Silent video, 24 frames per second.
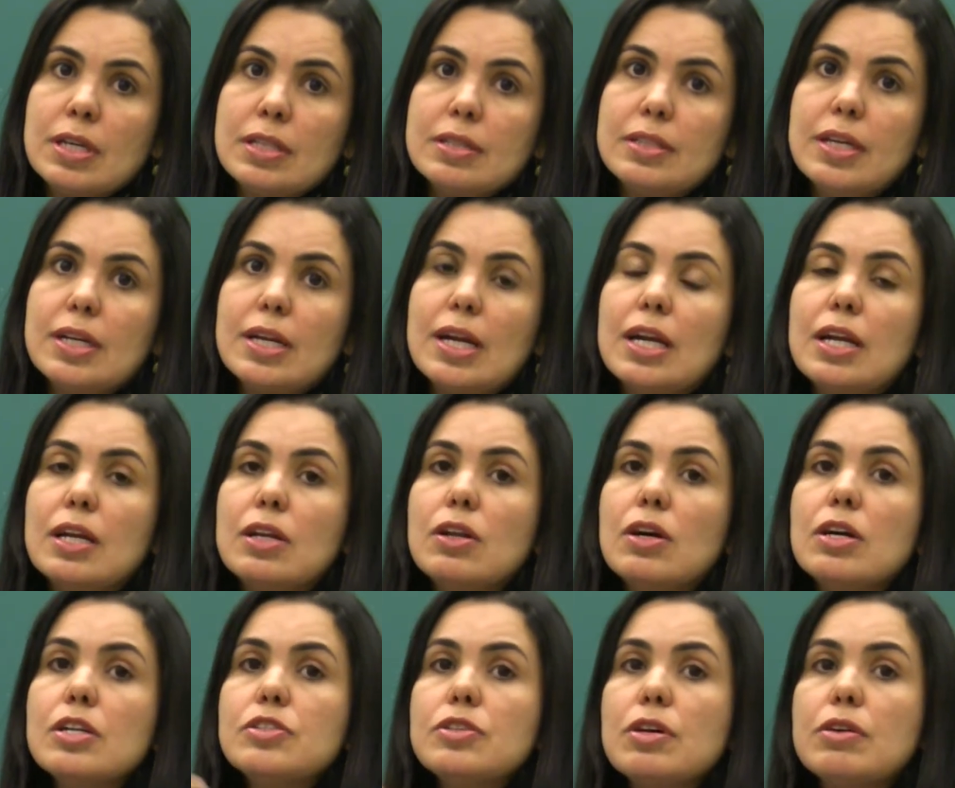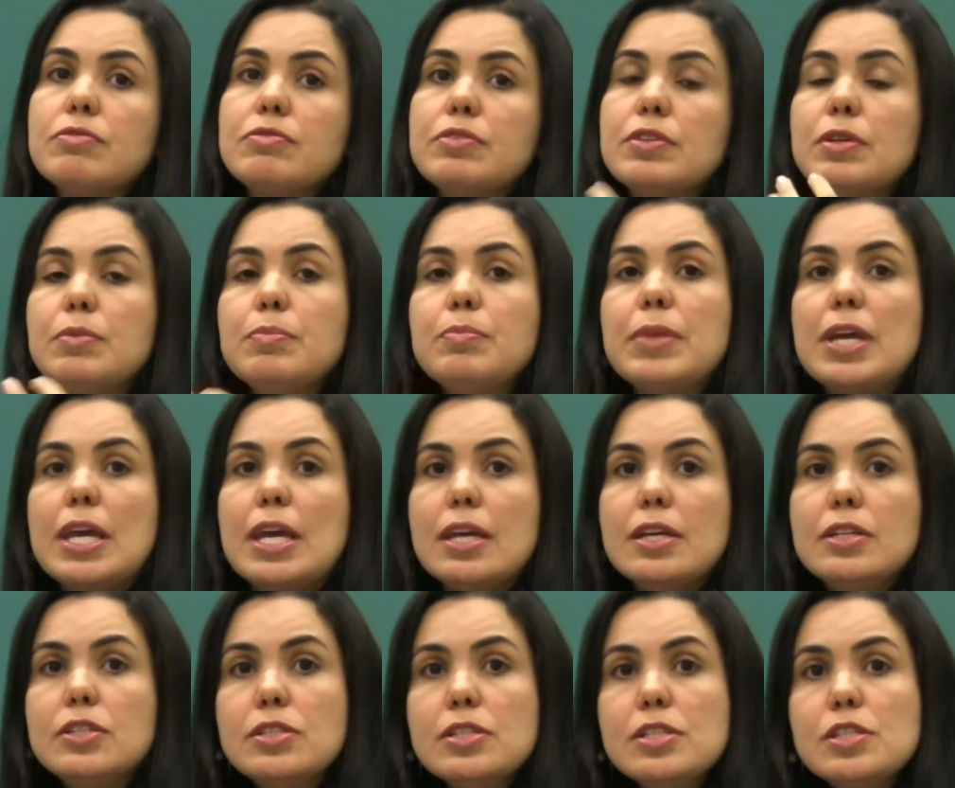There are a lot of
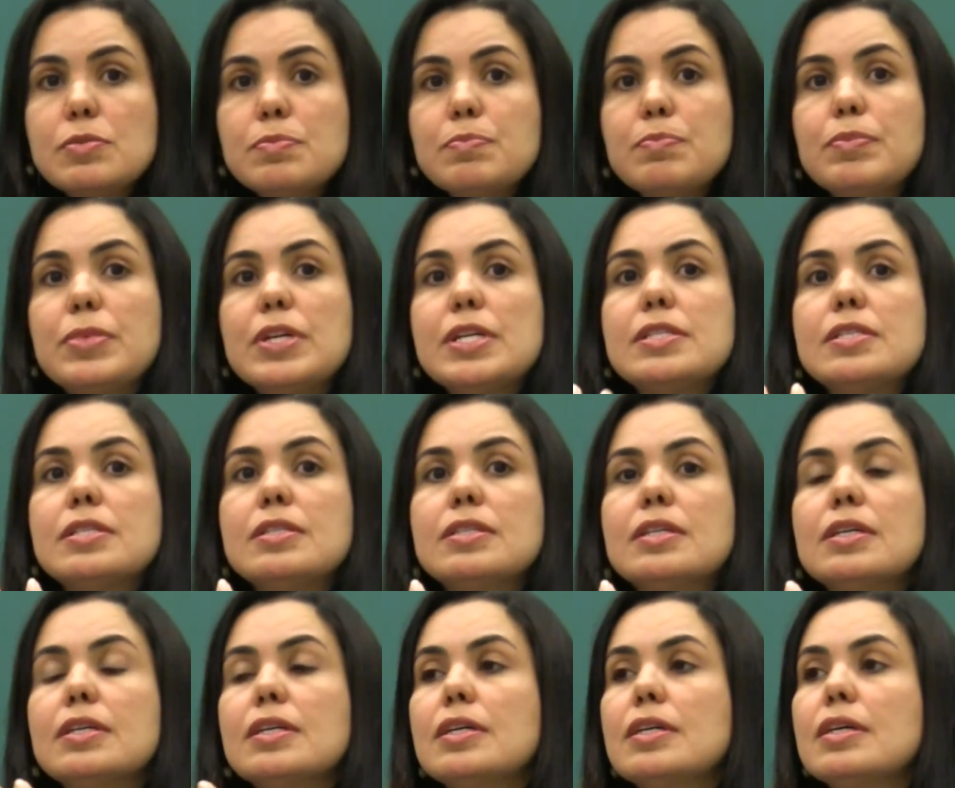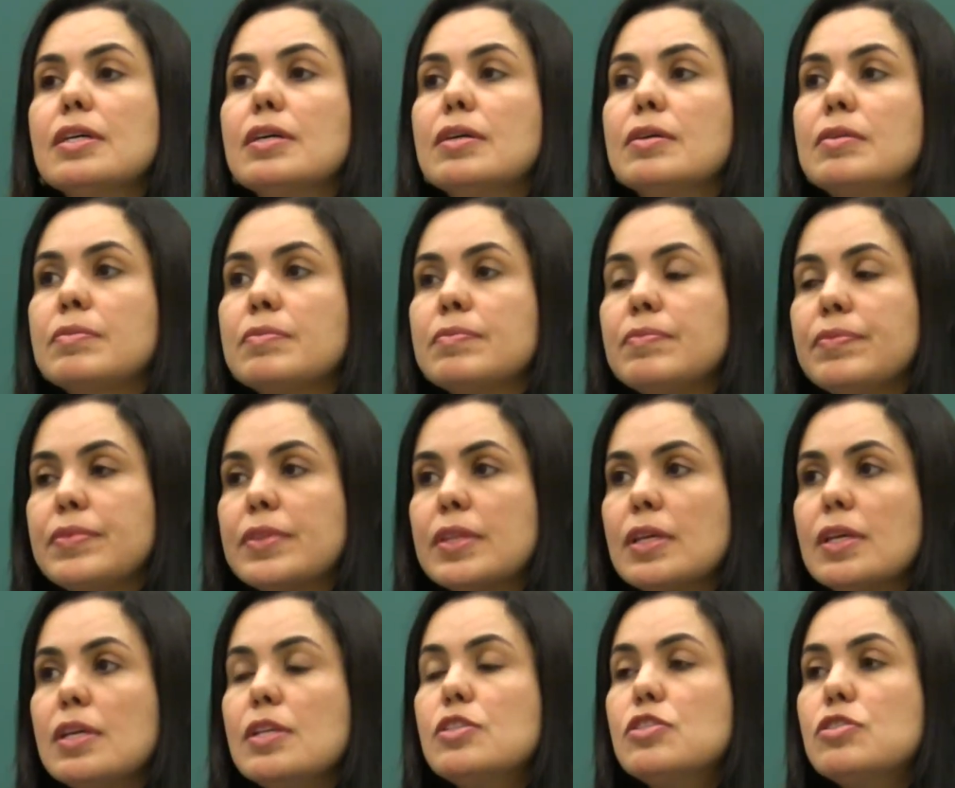images, but
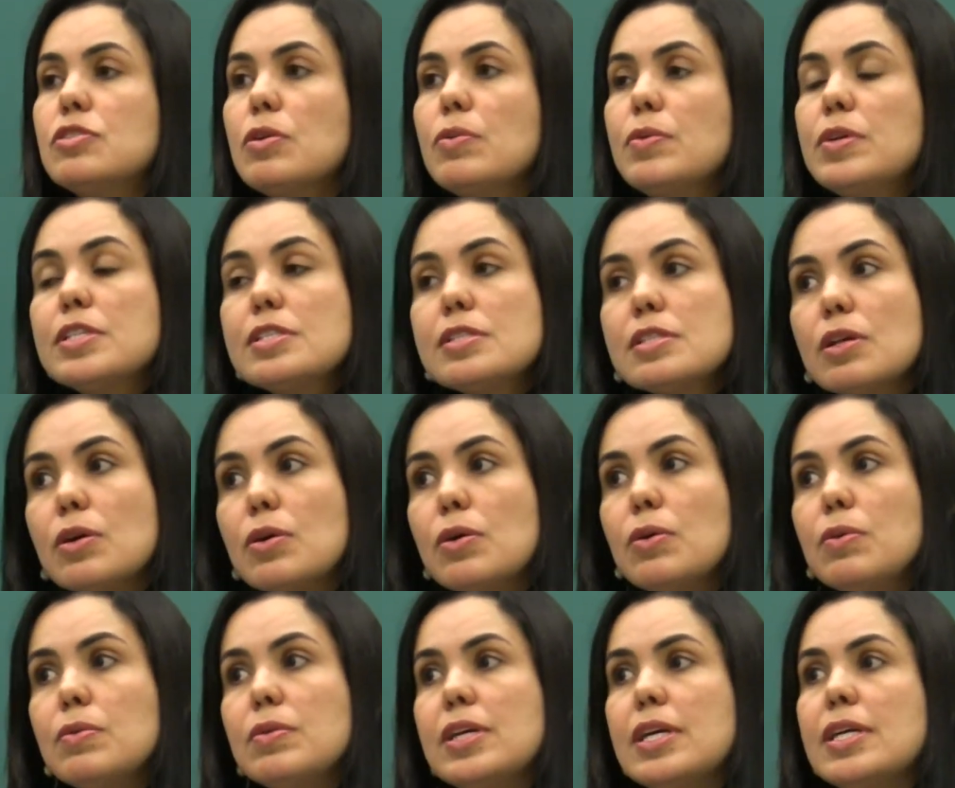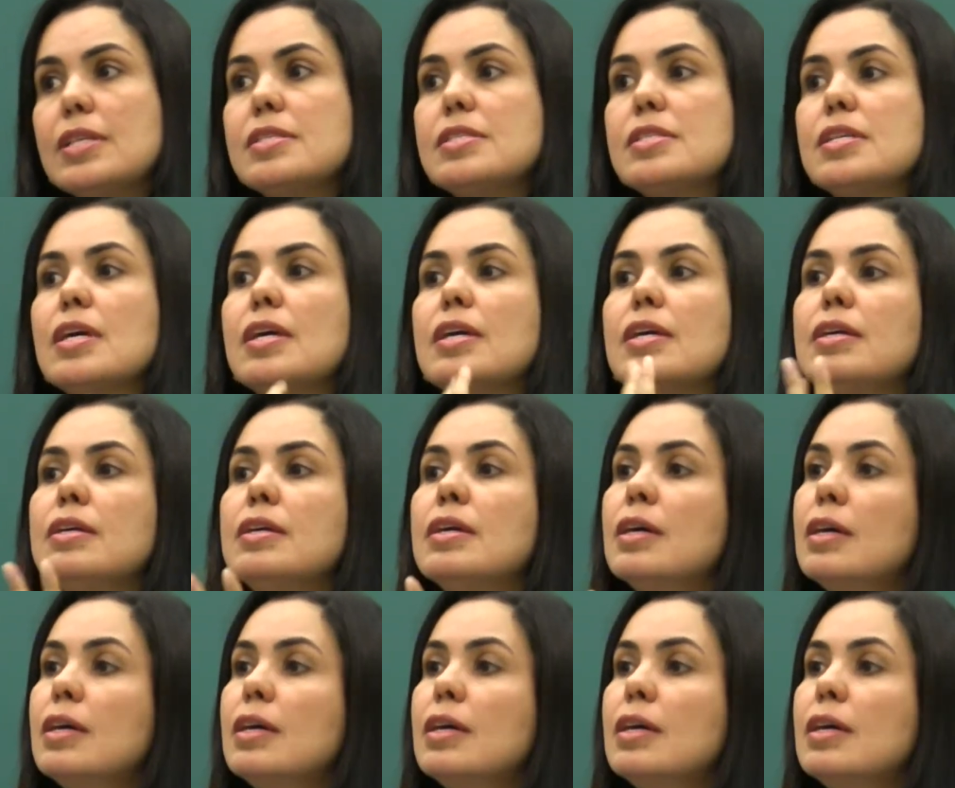it's so slowly and say,